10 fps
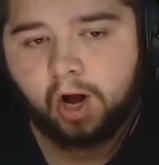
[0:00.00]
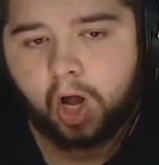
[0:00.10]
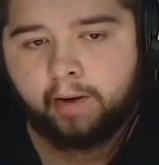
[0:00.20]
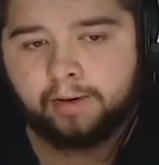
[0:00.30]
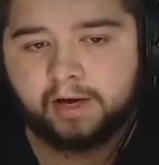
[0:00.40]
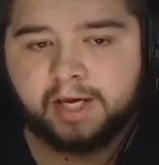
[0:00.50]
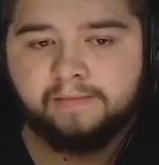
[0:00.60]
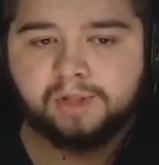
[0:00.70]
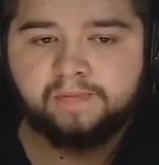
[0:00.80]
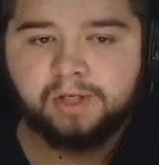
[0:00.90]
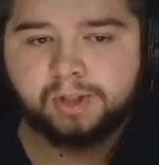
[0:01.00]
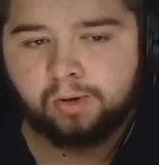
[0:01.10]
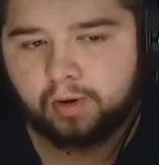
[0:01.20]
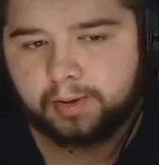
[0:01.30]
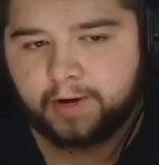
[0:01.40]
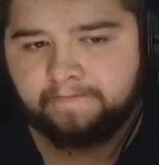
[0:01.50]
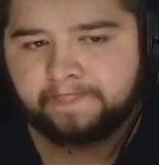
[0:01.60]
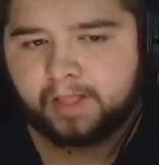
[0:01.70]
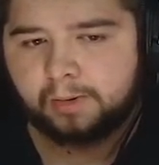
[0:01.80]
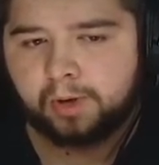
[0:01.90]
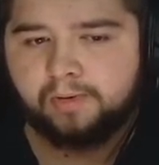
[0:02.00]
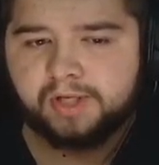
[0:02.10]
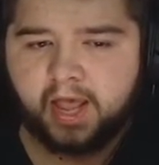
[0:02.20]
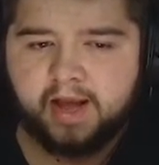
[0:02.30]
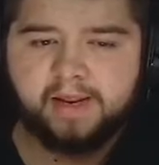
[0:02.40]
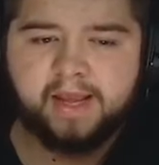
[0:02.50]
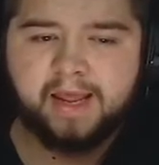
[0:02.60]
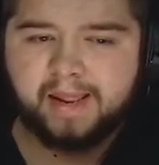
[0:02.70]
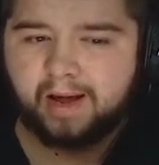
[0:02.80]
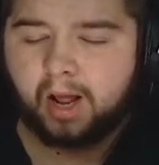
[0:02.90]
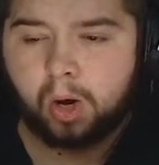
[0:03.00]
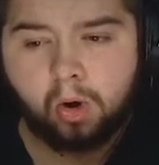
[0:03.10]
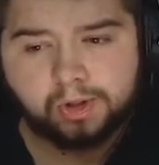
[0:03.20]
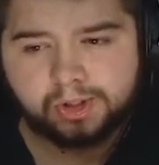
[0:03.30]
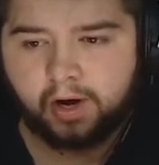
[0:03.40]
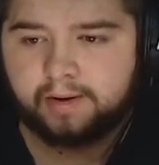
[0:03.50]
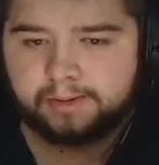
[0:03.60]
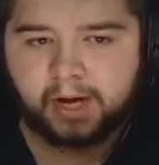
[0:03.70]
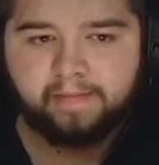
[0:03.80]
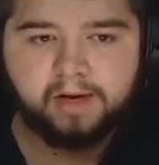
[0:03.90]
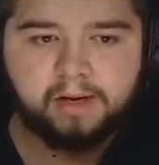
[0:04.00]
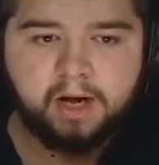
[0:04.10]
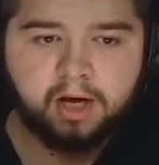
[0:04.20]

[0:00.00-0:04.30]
I would like him to be sort of rotating in alongside of Fabian.